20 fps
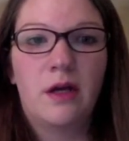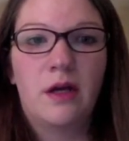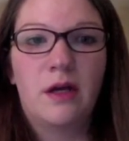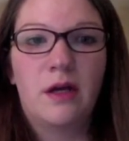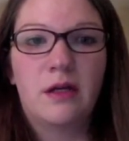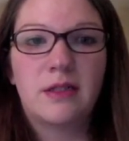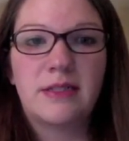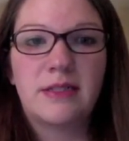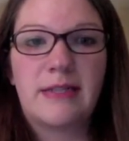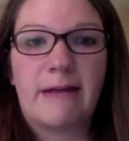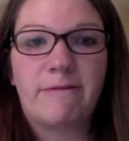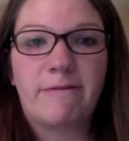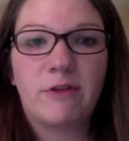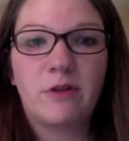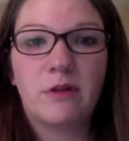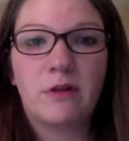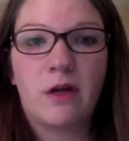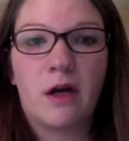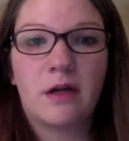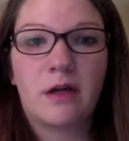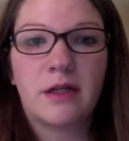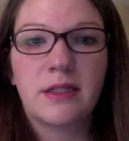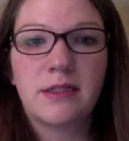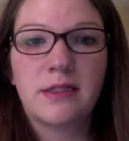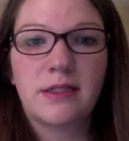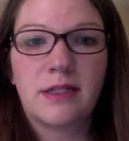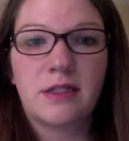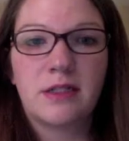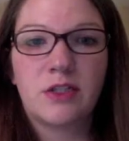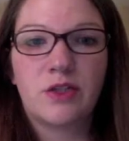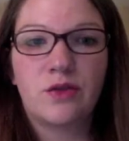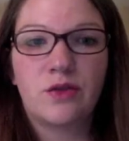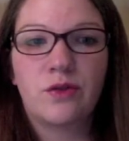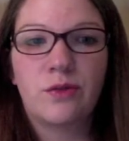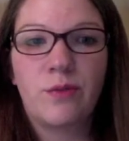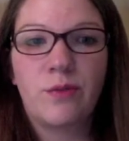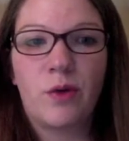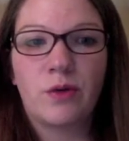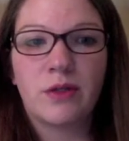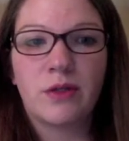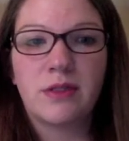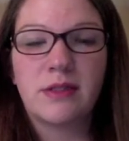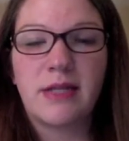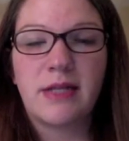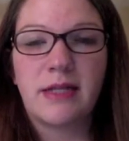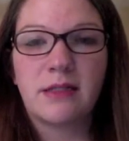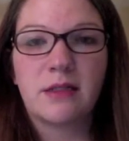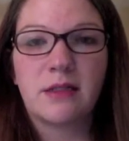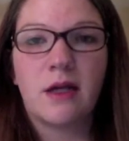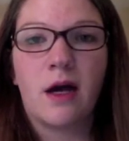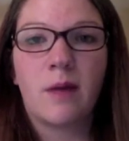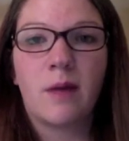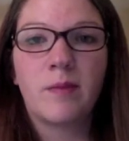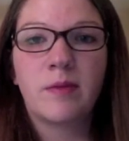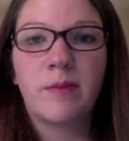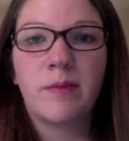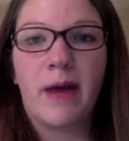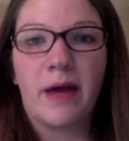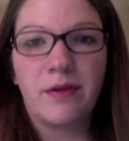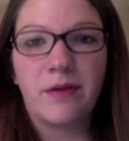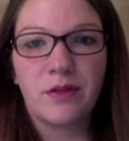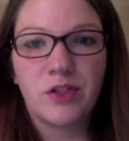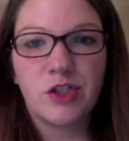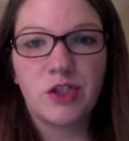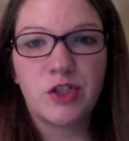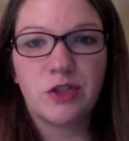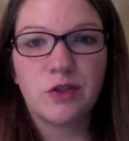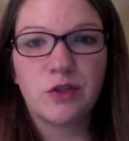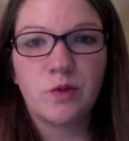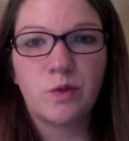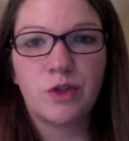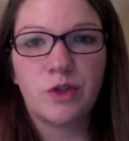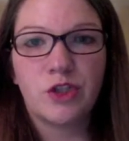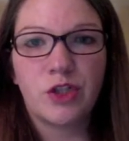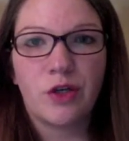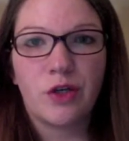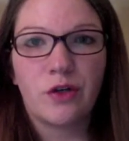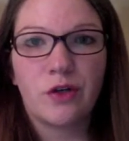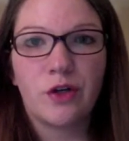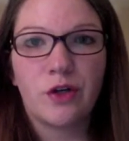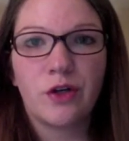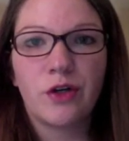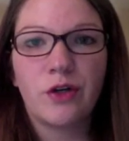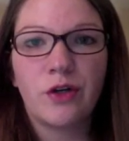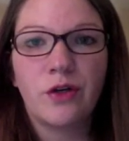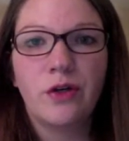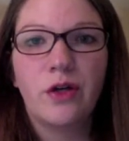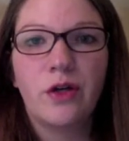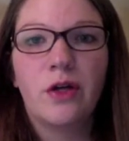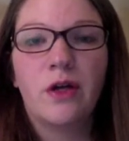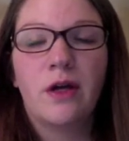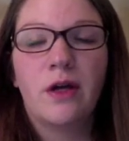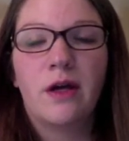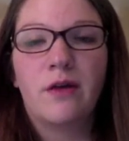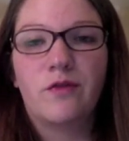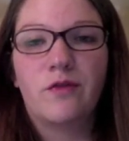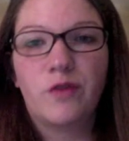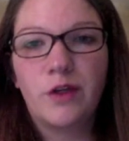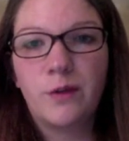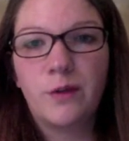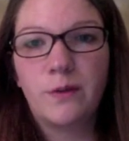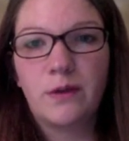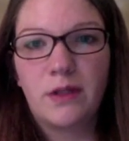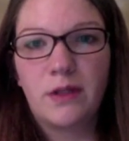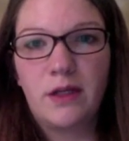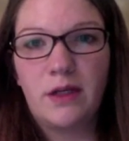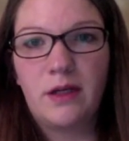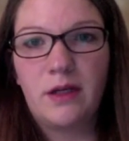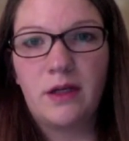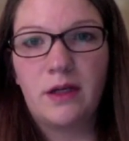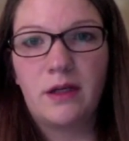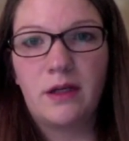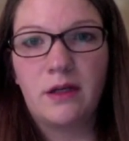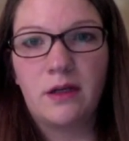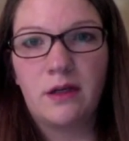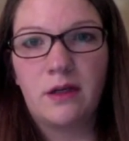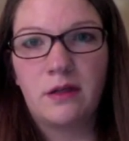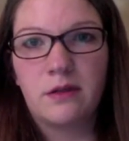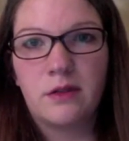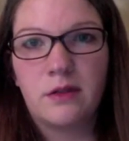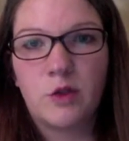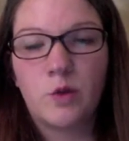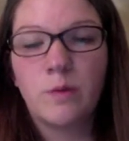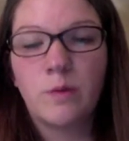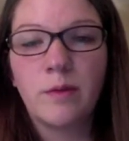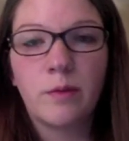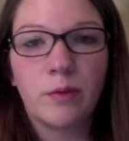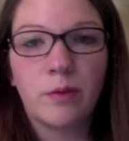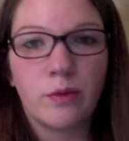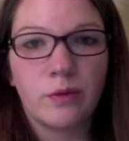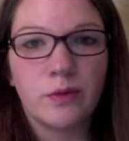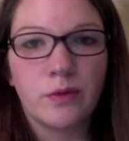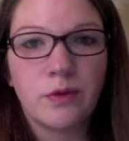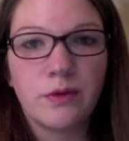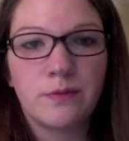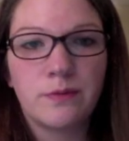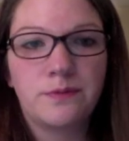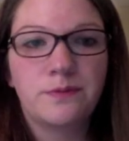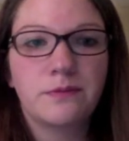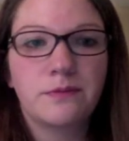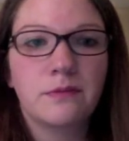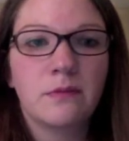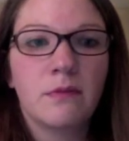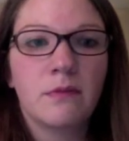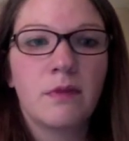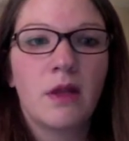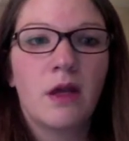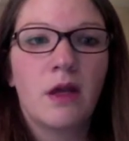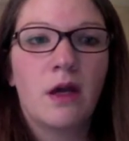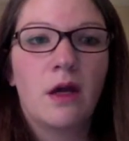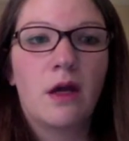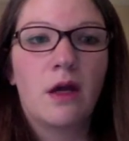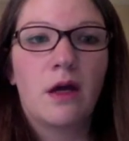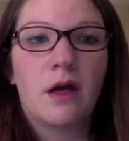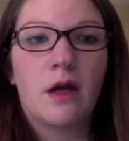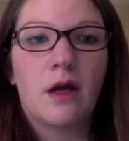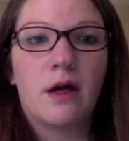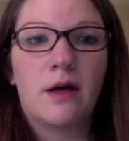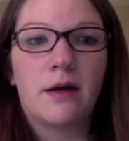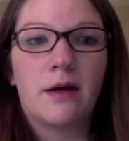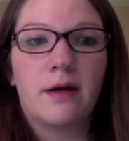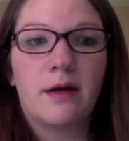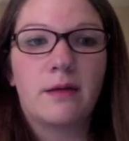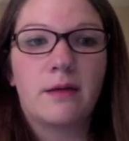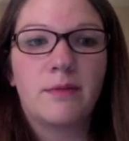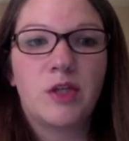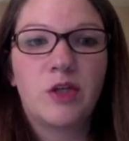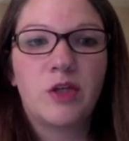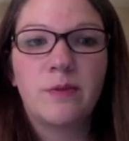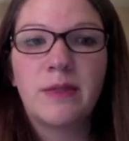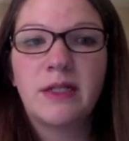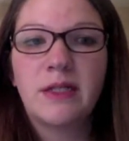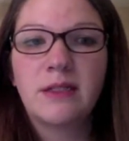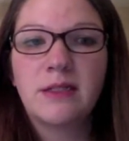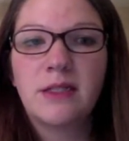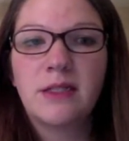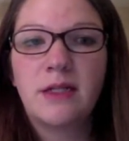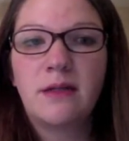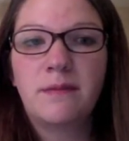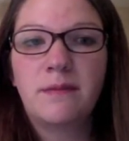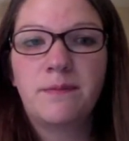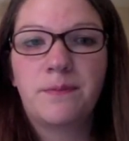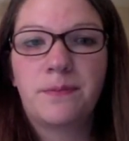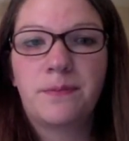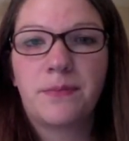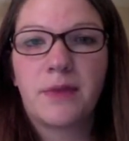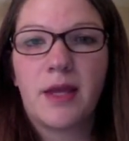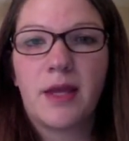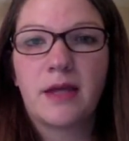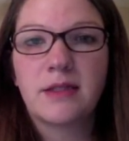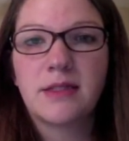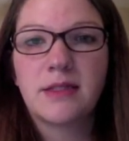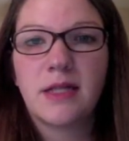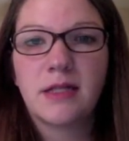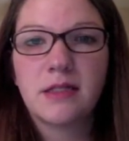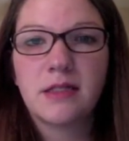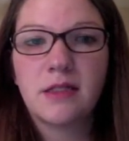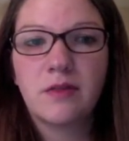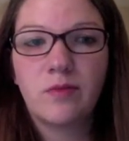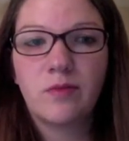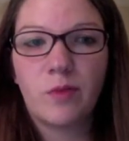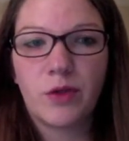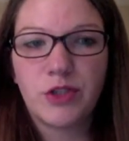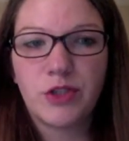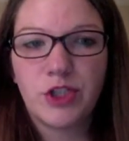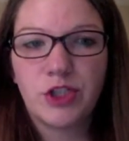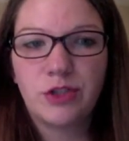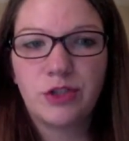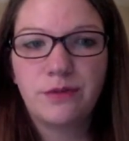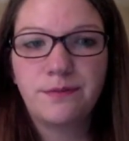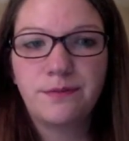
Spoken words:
Staphylococcus and Pseudomonas as common pathogens which occur frequently in swimming pools, humidity, excessive moisture,